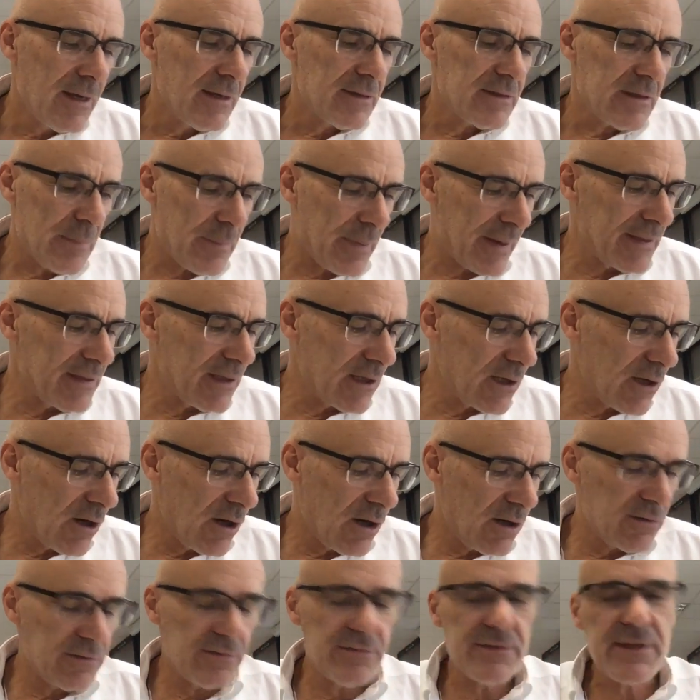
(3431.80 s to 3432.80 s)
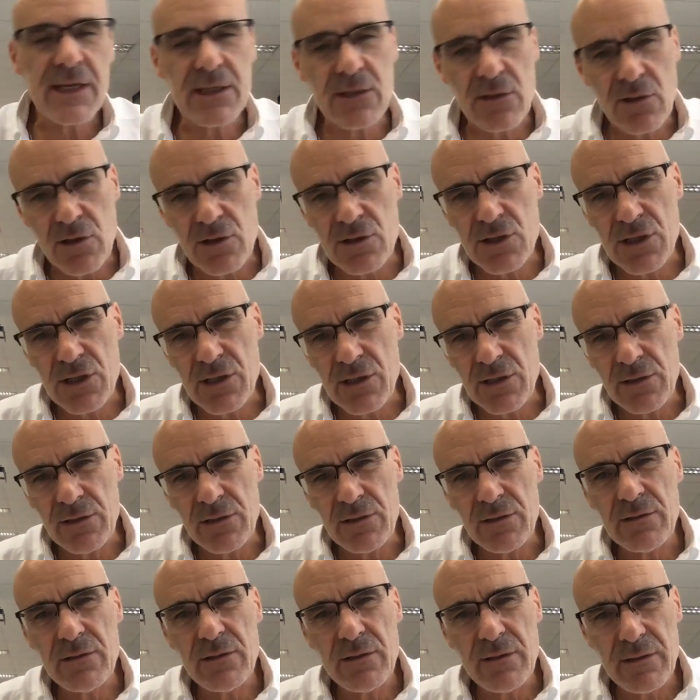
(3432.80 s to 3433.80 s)
depending on
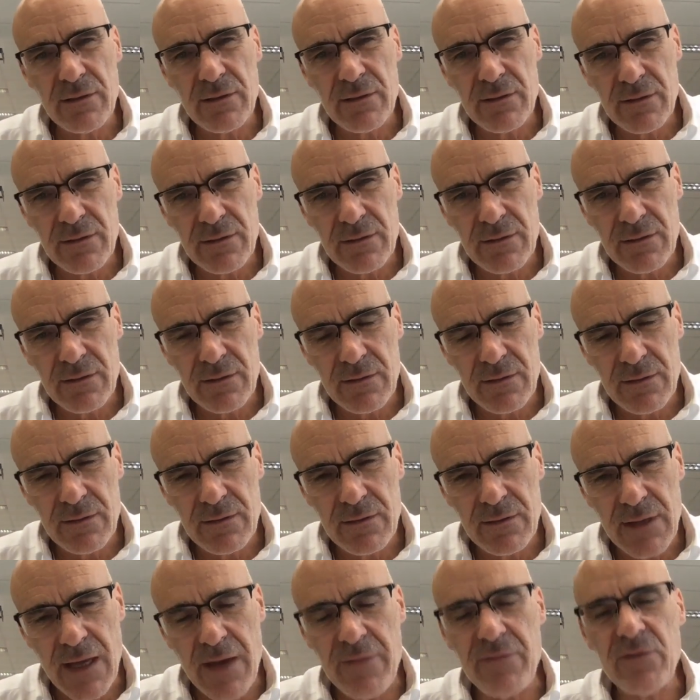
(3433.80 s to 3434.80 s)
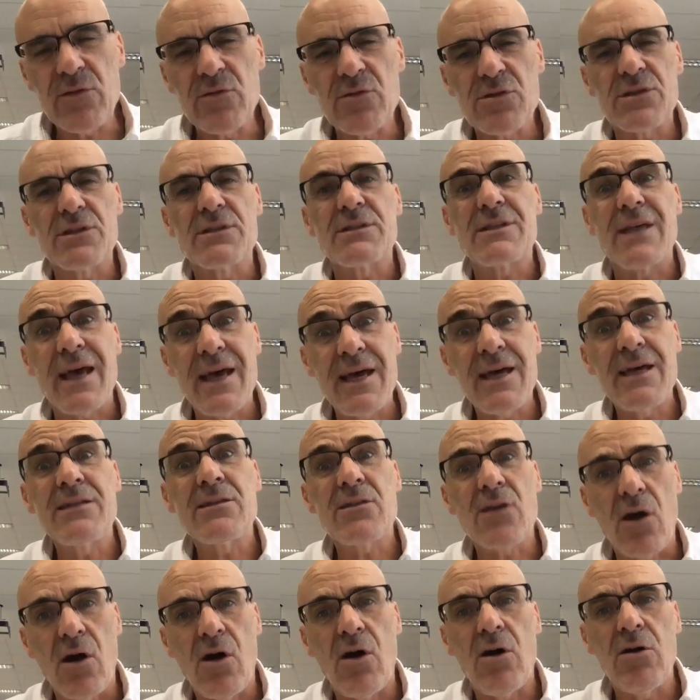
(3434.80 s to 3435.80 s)
technological evolutions
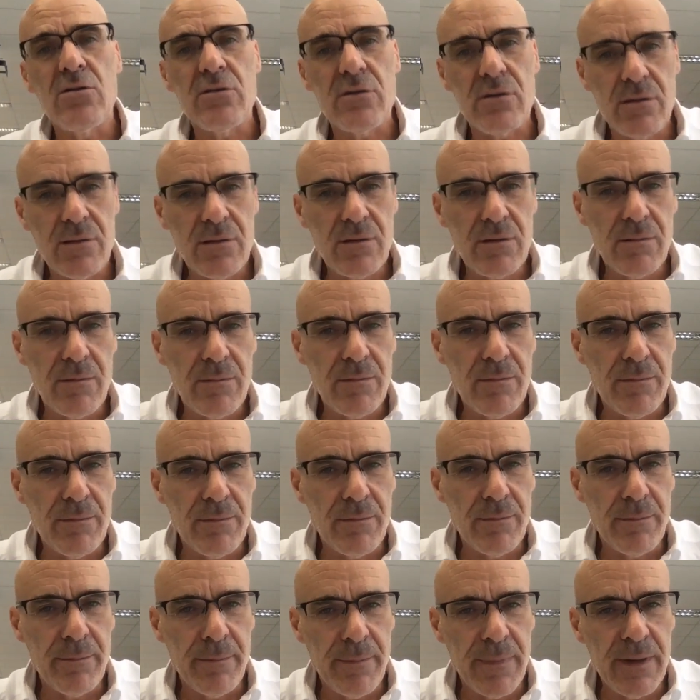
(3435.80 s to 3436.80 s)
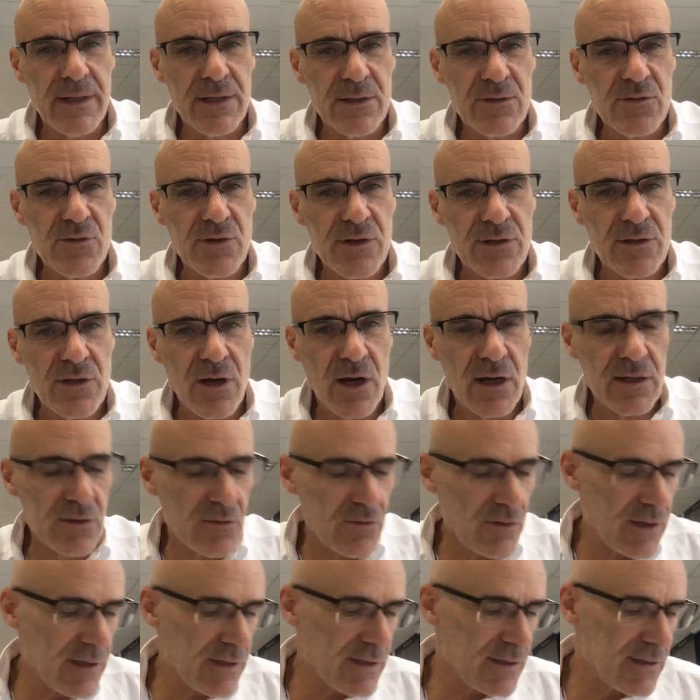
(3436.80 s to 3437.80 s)
and on military
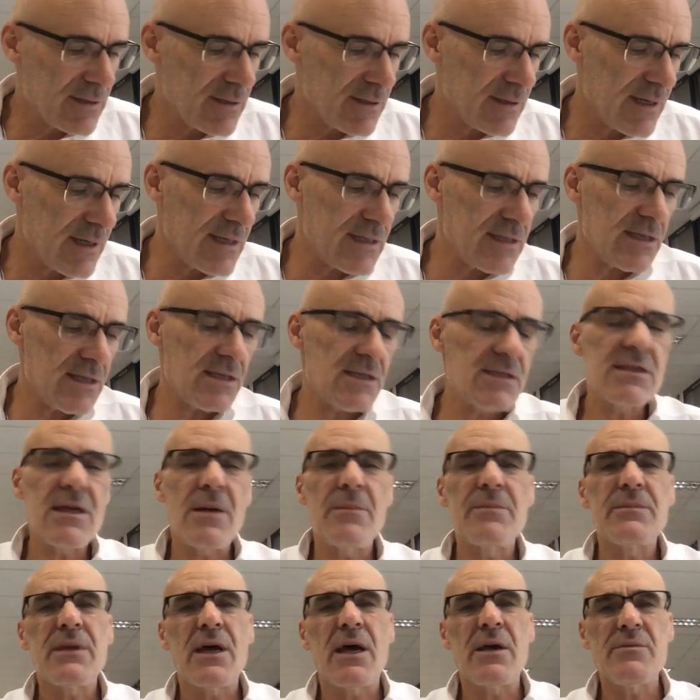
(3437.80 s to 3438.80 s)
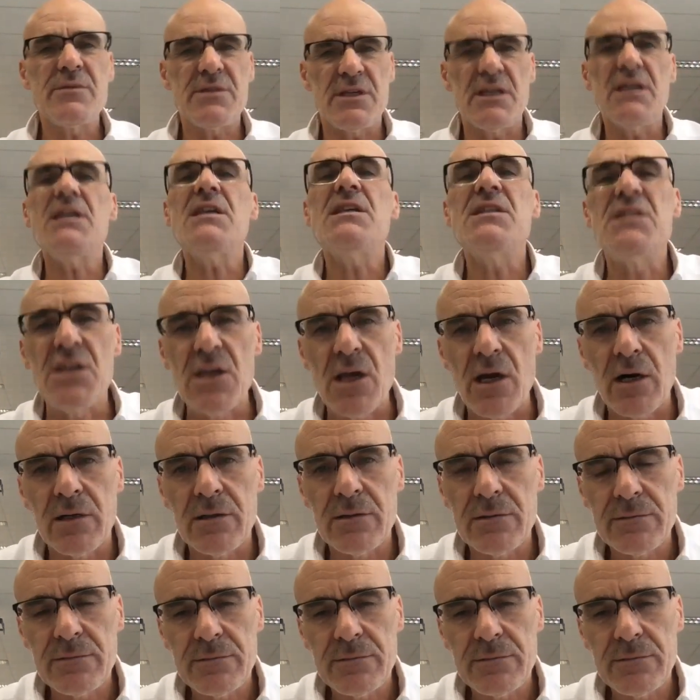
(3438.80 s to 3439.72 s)
doctrines, it is sometimes easier